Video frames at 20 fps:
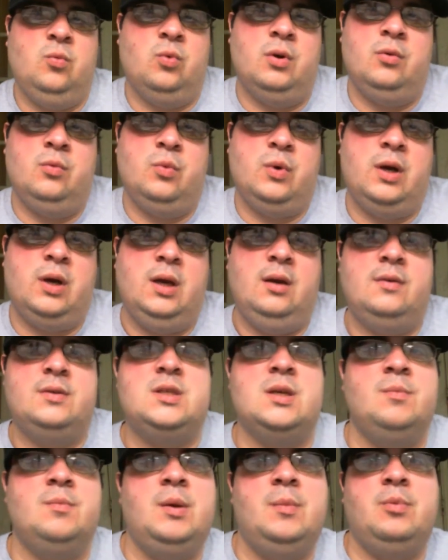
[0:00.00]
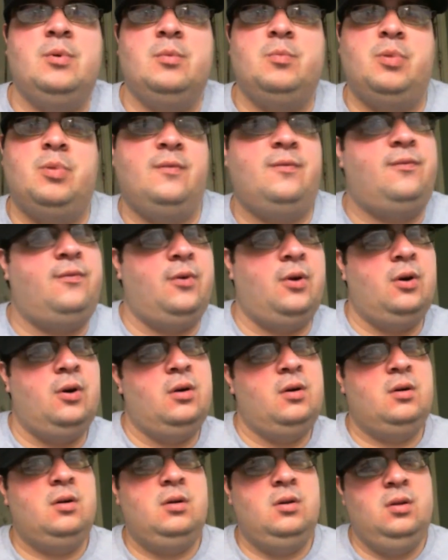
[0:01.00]
one way, some people
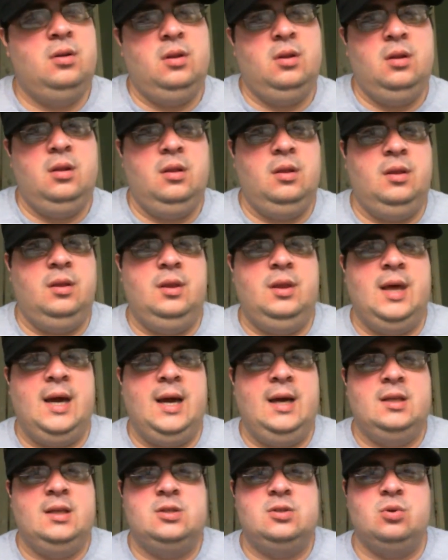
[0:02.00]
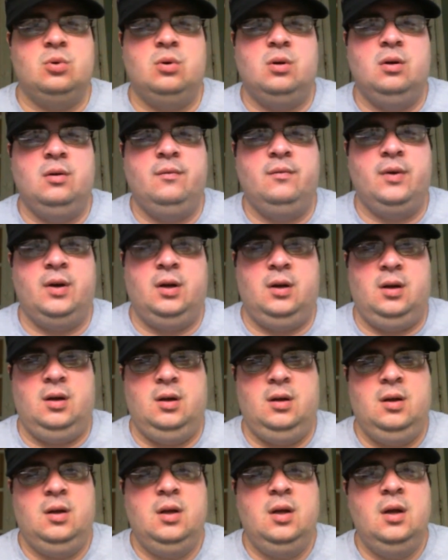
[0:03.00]
prefer that sort
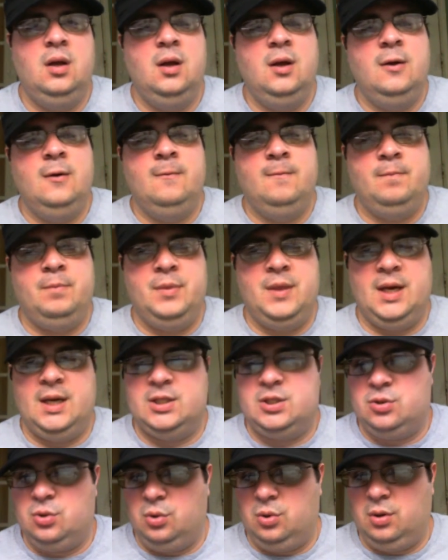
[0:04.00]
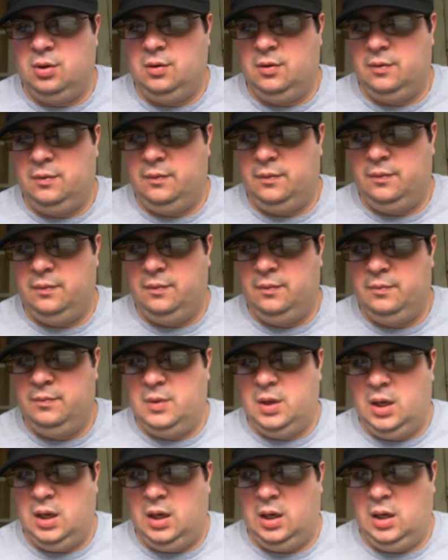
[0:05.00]
of that sort of
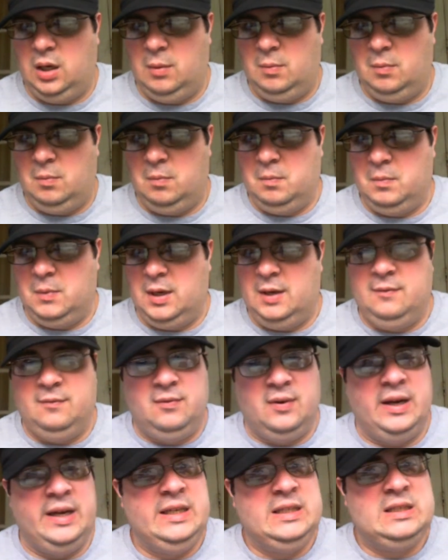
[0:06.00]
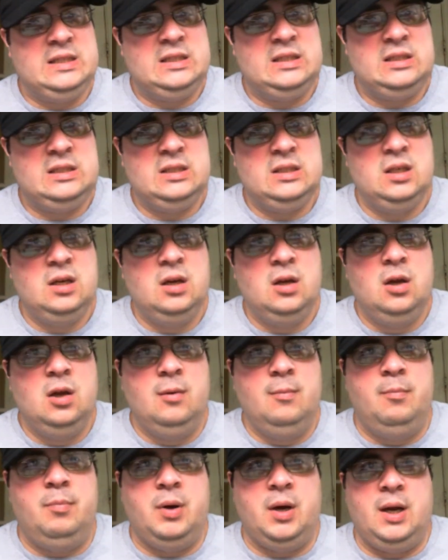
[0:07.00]
advice.
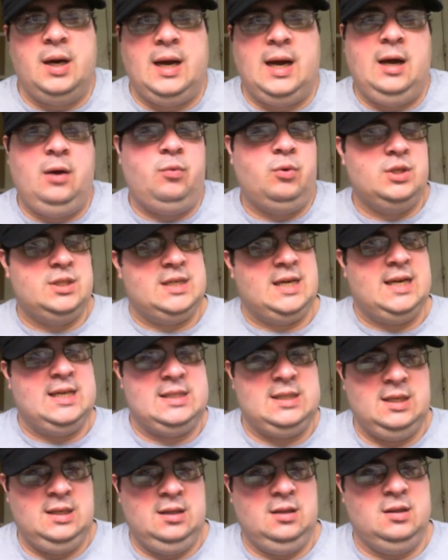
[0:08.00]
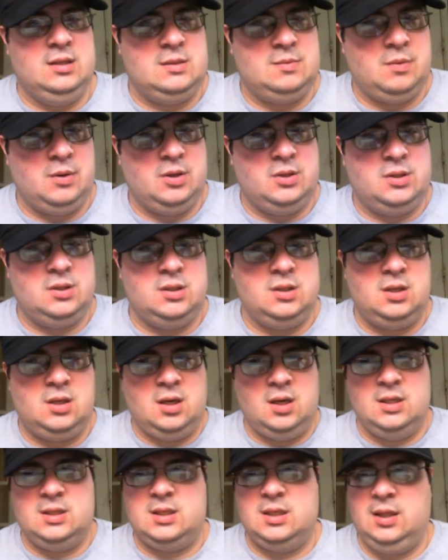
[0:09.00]
But I was asking this person
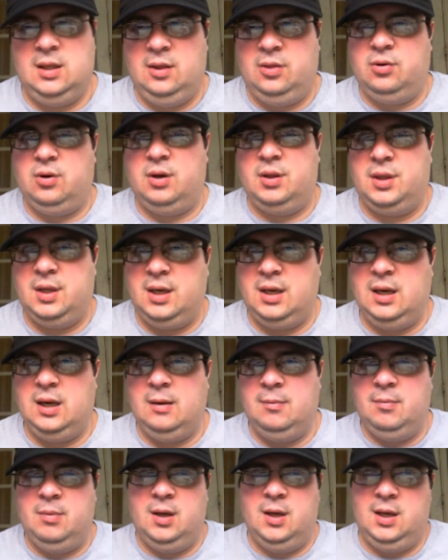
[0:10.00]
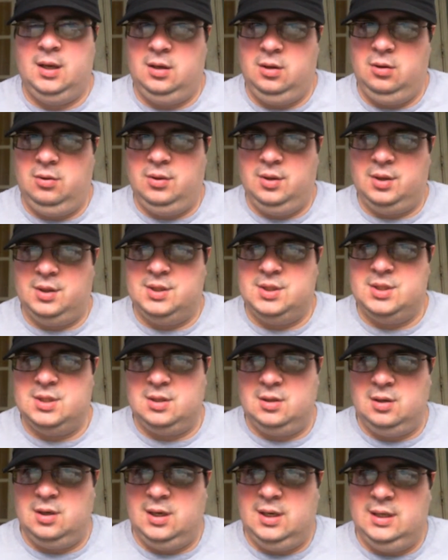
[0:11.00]
constantly throughout the game, hey, do you think this is
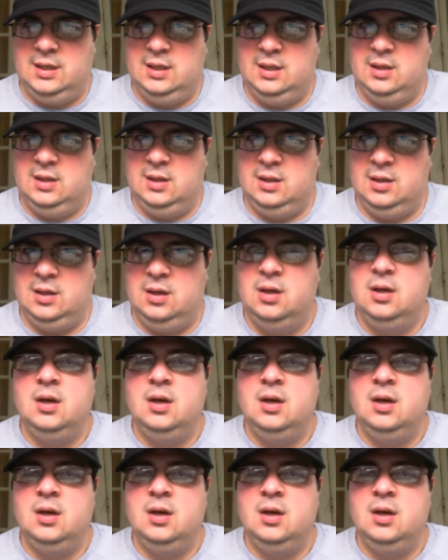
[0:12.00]
a good idea?